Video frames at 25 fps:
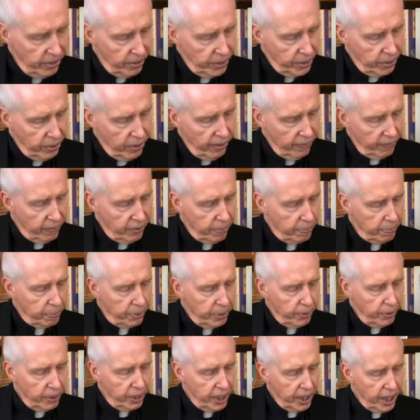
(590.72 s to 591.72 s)
you have
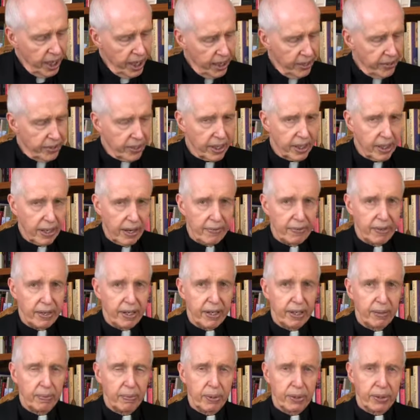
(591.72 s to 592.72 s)
repudiated the
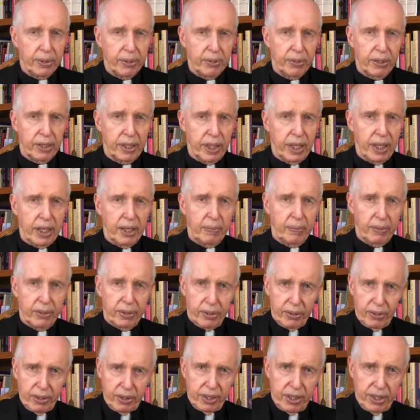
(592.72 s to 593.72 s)
covenant with your king, with
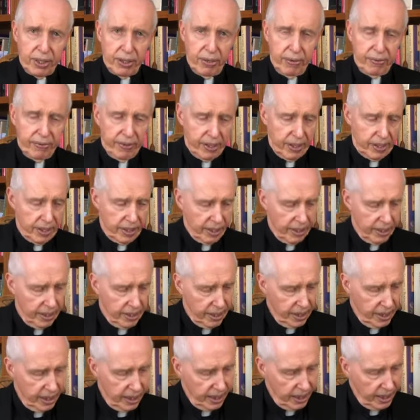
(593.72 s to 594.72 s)
your servant,
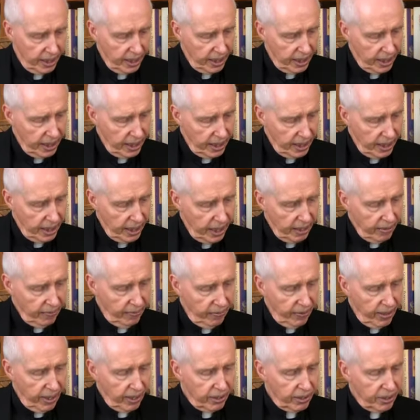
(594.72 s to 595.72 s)
and
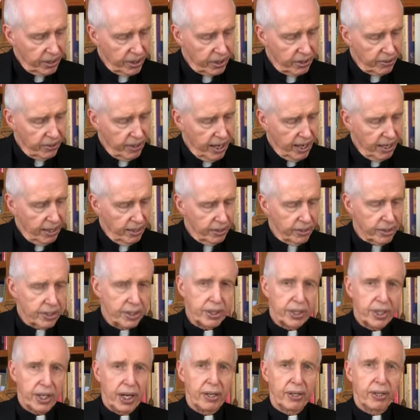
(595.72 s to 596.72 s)
flung his crown
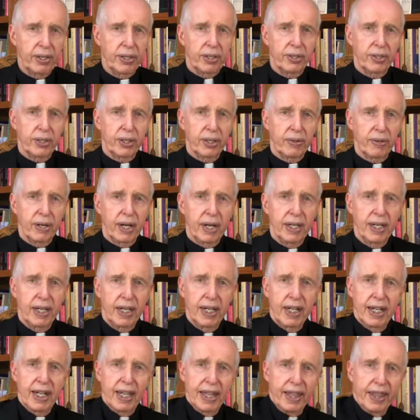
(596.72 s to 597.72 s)
dishonored to the ground.
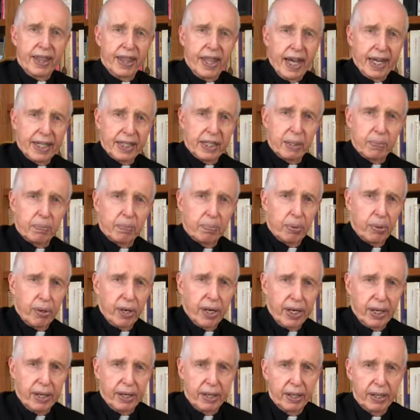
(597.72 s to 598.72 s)
That's
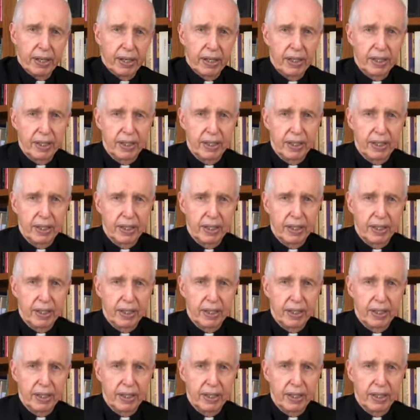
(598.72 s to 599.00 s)
prayer.